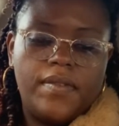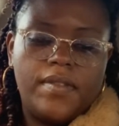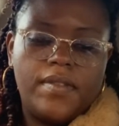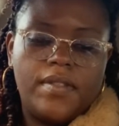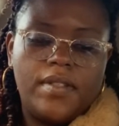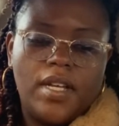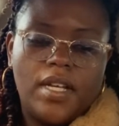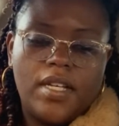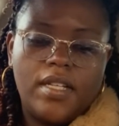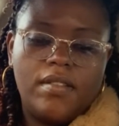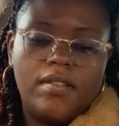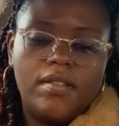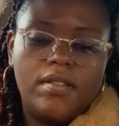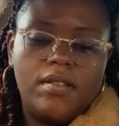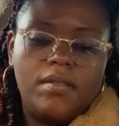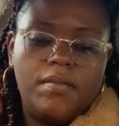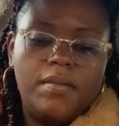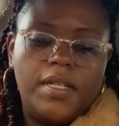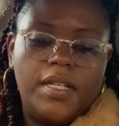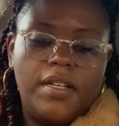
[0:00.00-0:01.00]
there? I guess a
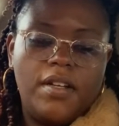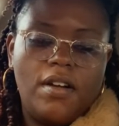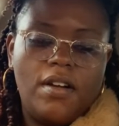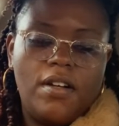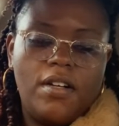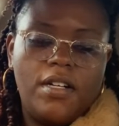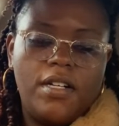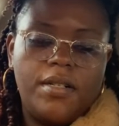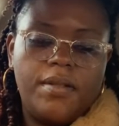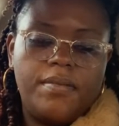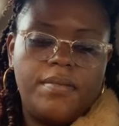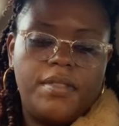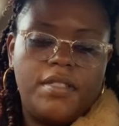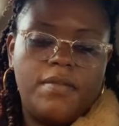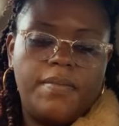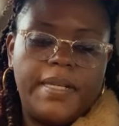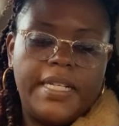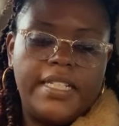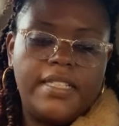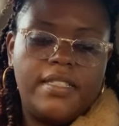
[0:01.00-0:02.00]
little bit. Herbs,
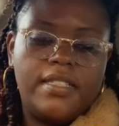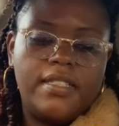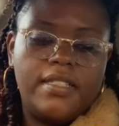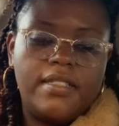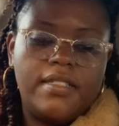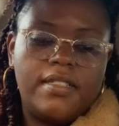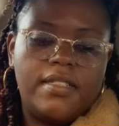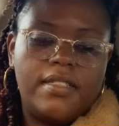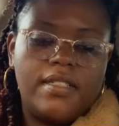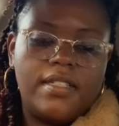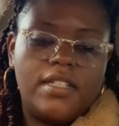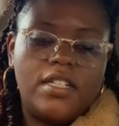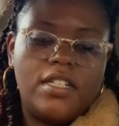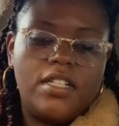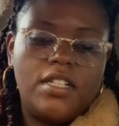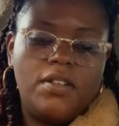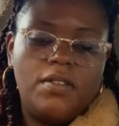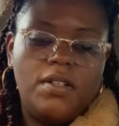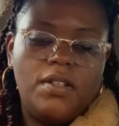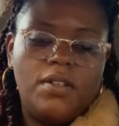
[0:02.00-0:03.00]
spices,
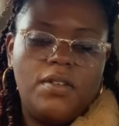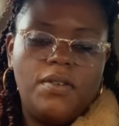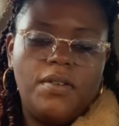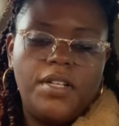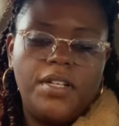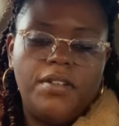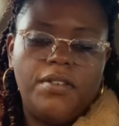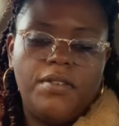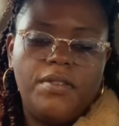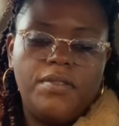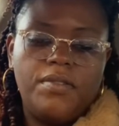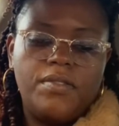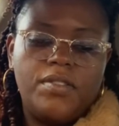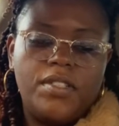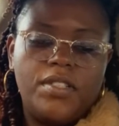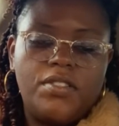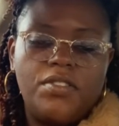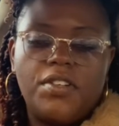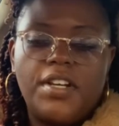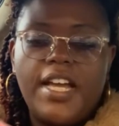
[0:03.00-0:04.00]
canola oil,
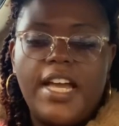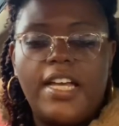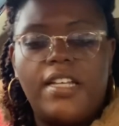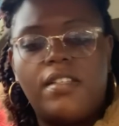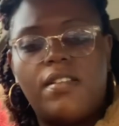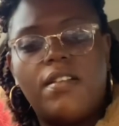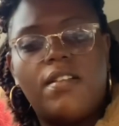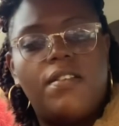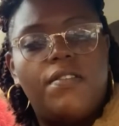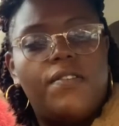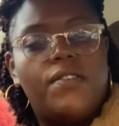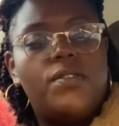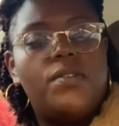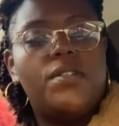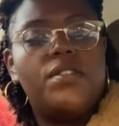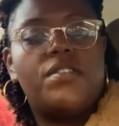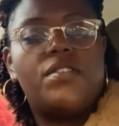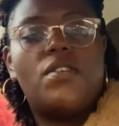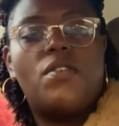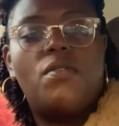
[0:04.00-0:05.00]
citric acid, of
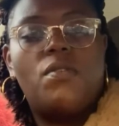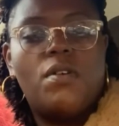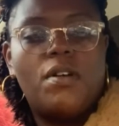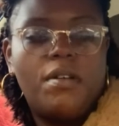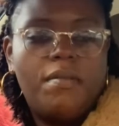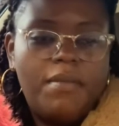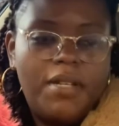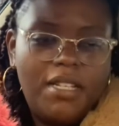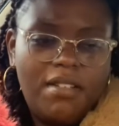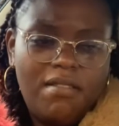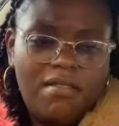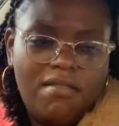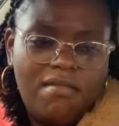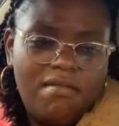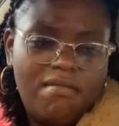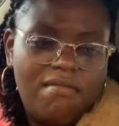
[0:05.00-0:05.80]
course, cornmeal.